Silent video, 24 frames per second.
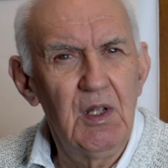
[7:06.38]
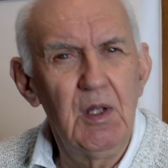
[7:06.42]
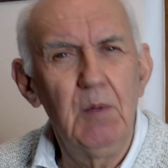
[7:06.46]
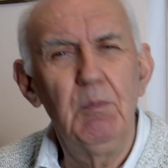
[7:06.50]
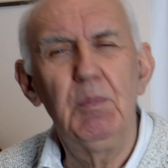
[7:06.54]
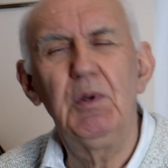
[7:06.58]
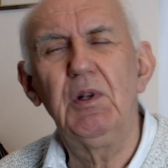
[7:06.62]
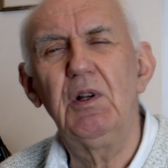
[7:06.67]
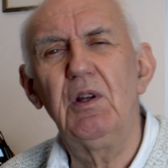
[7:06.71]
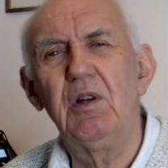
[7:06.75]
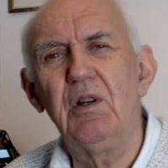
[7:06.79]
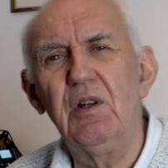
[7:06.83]

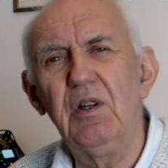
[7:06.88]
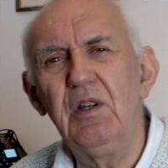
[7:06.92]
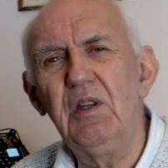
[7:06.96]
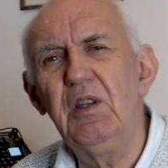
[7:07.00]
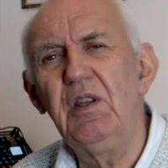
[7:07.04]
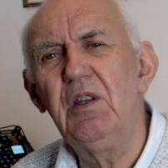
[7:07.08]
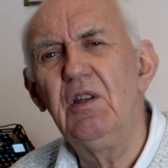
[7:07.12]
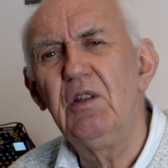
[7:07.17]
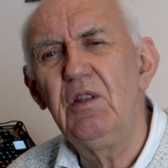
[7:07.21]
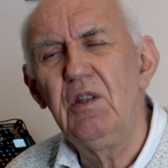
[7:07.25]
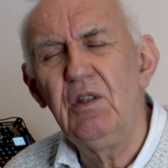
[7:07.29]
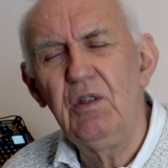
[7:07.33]
But
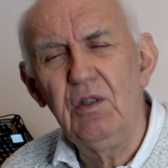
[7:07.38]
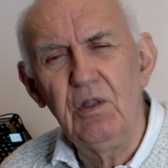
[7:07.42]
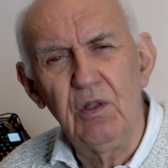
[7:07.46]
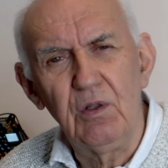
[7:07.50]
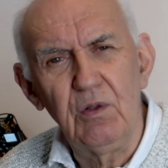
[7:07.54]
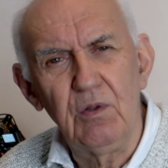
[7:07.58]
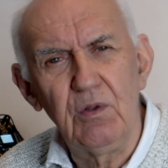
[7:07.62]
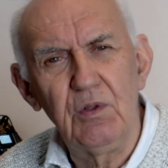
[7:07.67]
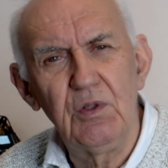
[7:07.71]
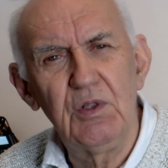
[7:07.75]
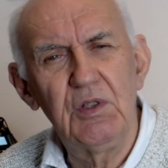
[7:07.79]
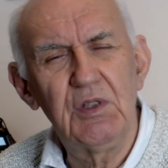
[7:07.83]
I
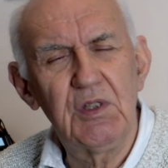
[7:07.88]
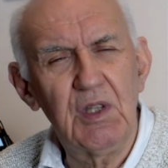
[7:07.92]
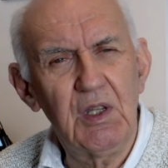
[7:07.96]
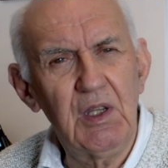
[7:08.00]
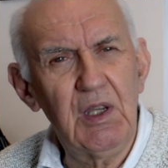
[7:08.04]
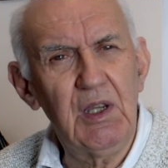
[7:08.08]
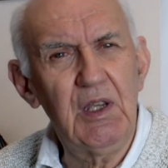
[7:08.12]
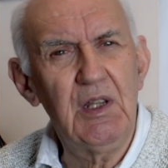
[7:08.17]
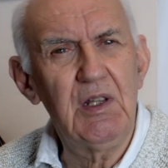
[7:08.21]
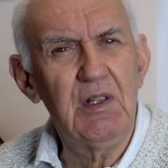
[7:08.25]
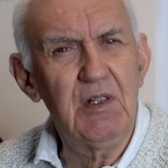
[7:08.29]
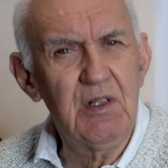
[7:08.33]
used
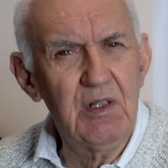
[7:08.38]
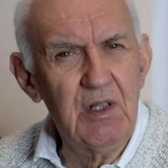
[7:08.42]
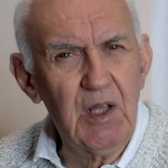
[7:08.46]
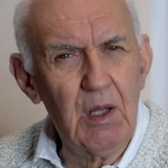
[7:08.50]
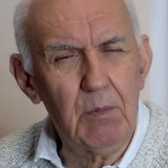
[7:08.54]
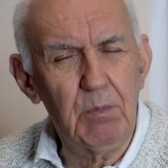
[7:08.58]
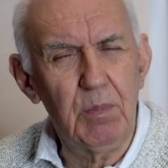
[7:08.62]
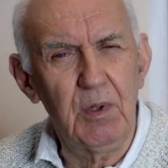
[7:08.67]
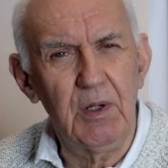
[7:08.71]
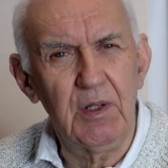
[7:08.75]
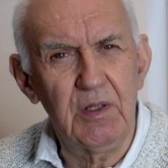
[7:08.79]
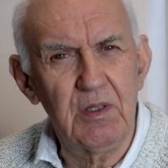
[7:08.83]
a
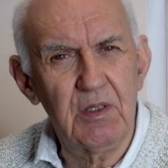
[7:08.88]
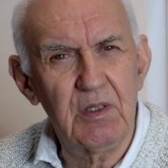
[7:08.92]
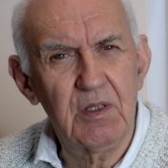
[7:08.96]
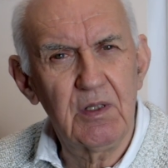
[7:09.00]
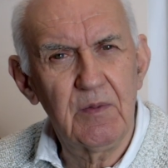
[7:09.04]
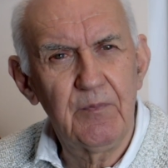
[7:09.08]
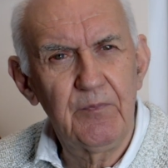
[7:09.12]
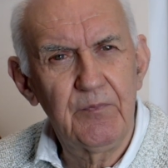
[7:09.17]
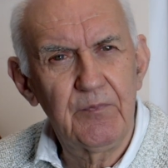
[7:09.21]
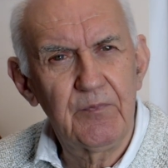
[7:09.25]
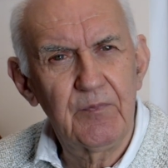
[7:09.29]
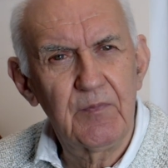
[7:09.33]
doublet.
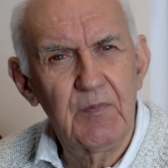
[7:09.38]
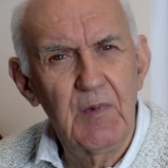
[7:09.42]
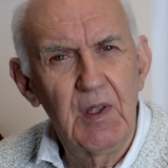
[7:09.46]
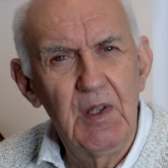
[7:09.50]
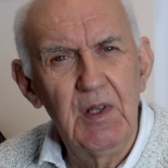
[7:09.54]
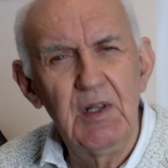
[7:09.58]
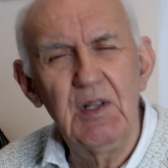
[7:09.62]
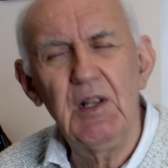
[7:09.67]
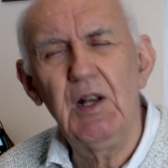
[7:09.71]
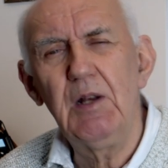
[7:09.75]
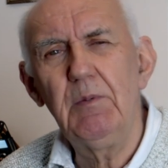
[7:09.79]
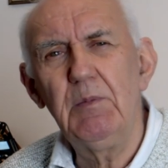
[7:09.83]

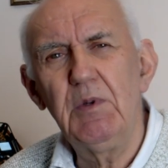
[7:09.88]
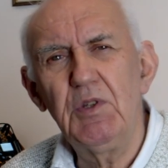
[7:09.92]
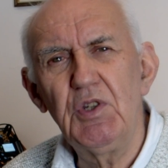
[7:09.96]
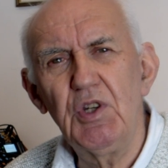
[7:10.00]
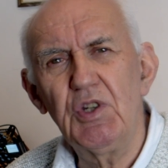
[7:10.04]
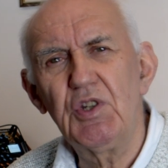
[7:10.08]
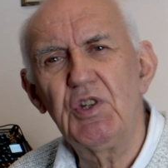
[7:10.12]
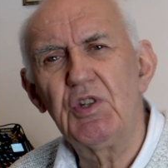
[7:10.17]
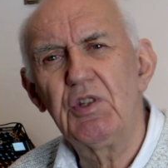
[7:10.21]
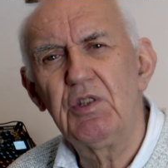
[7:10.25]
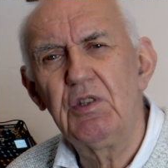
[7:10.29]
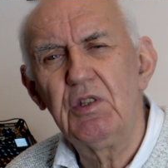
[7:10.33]
Now let me
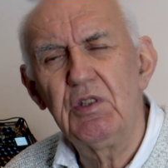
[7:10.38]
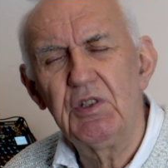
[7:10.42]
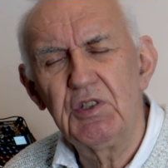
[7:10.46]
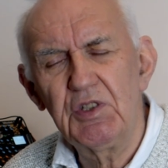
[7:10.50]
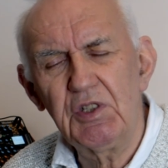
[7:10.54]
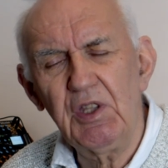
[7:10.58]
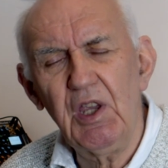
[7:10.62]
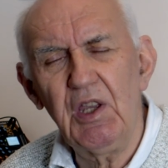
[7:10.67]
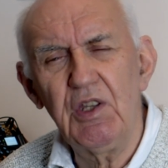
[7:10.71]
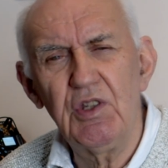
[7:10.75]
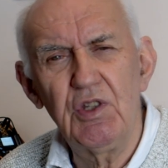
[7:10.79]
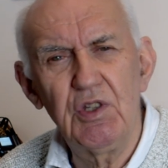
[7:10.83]
just
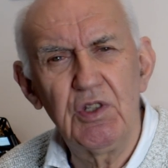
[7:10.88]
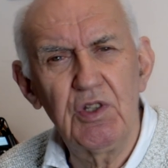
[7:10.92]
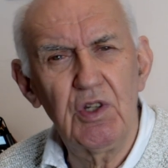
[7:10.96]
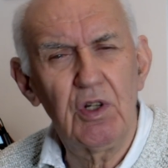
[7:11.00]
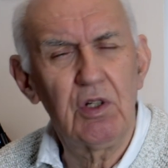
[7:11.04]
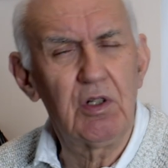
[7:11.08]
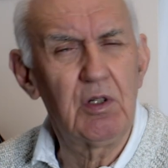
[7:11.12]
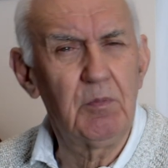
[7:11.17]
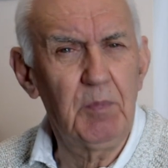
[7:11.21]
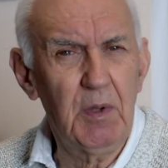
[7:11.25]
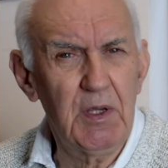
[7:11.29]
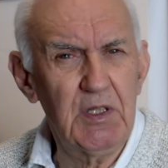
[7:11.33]
sketch
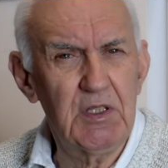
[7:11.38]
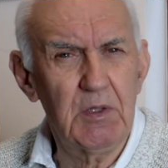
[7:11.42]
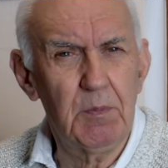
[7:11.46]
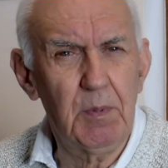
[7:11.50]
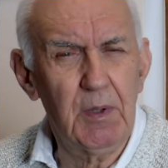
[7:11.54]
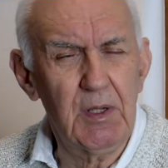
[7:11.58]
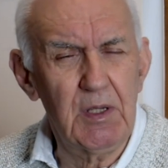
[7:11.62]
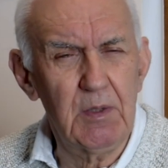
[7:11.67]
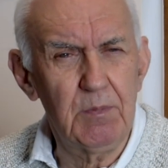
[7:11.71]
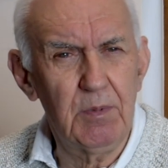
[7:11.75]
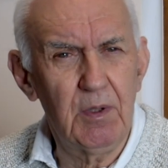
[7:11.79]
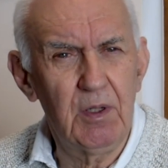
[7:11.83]
on a piece of
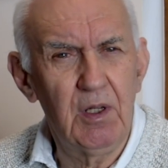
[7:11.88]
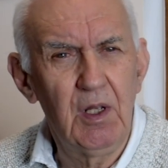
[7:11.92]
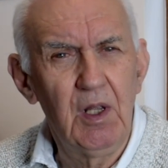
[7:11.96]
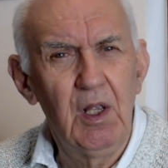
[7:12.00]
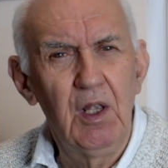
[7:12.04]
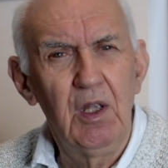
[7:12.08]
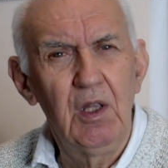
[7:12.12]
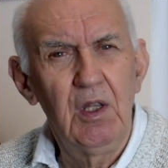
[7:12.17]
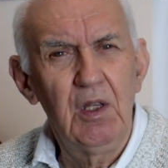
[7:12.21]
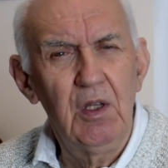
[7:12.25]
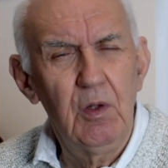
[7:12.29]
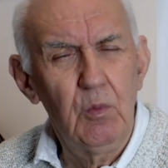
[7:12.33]
paper
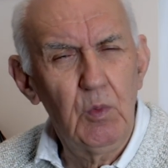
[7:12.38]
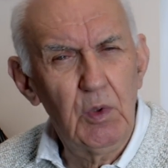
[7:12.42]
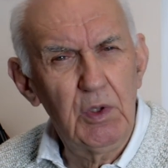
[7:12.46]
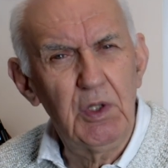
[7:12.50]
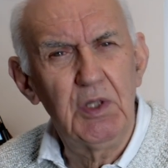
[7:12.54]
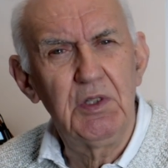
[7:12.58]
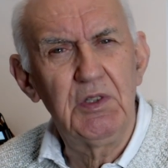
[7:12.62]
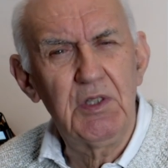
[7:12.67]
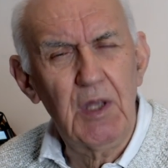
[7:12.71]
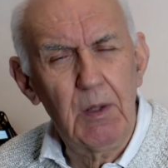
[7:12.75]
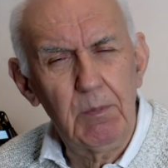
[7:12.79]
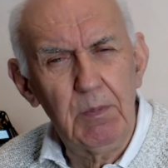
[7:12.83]
what
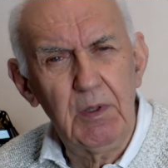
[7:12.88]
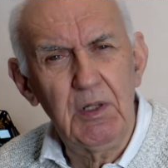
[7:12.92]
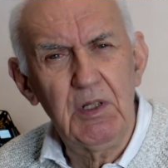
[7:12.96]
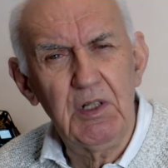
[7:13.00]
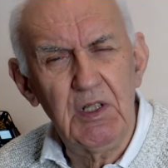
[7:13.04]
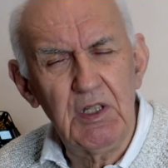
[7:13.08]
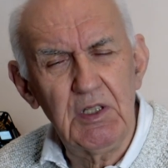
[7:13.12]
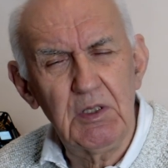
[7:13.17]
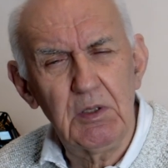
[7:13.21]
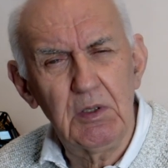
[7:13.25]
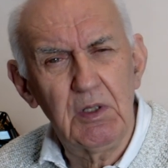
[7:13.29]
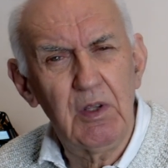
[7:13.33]
a doublet
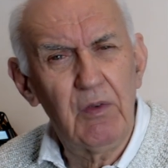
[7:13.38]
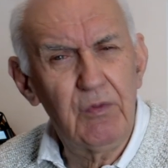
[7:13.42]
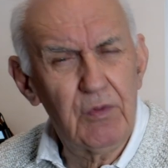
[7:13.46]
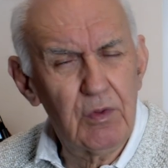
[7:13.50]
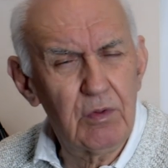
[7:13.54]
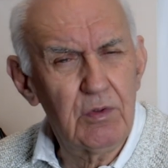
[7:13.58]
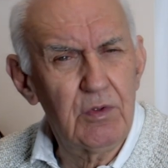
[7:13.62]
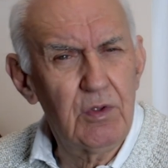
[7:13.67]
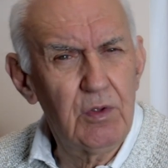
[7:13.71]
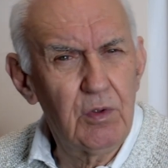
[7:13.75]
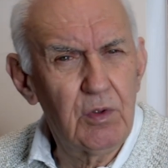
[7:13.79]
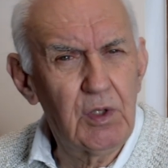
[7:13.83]
is. If
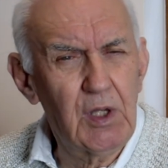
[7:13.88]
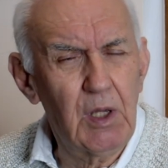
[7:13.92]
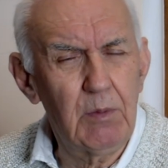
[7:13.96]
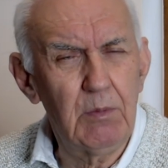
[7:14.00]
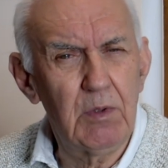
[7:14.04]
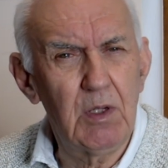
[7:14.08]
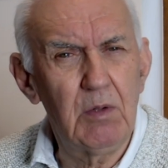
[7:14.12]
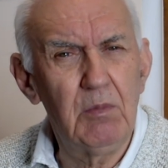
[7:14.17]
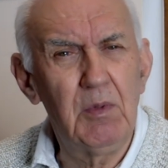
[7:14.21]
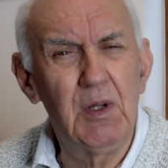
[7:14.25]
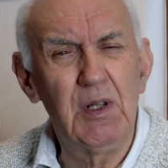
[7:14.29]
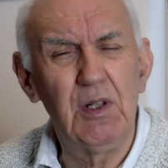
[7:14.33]
you're a newcomer,
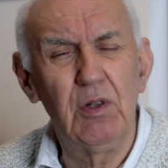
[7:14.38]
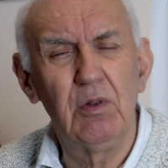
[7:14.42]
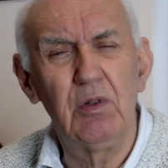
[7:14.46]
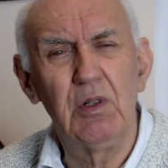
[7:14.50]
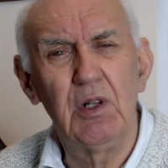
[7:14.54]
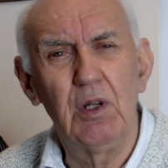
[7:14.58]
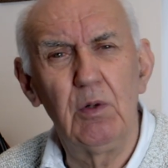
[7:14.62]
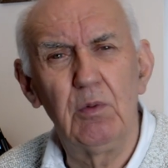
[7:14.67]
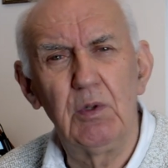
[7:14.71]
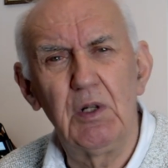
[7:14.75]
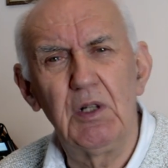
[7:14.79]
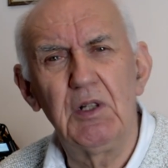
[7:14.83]
you may not
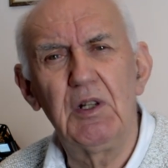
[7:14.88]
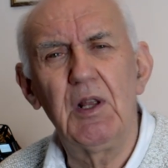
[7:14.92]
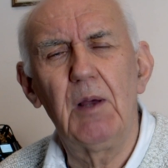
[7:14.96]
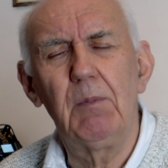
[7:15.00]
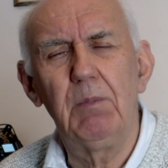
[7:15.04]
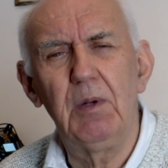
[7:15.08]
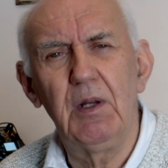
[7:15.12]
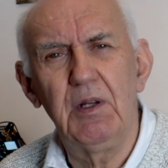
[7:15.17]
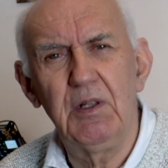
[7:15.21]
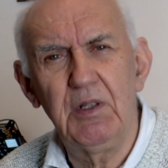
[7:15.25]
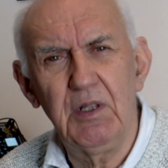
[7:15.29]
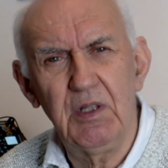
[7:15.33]
know what a
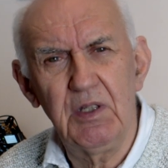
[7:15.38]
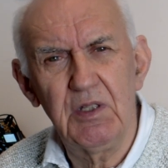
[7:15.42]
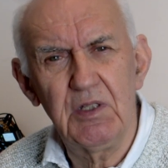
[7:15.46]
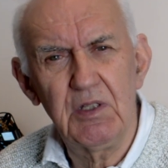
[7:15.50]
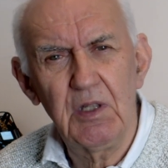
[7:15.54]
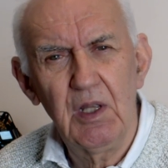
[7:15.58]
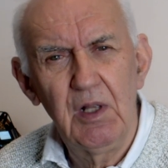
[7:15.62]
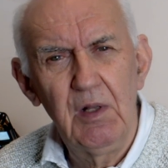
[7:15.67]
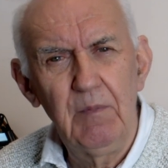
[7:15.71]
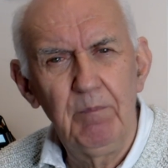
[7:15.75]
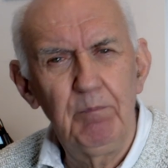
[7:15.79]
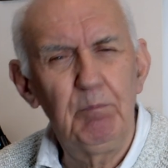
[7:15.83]
doublet is.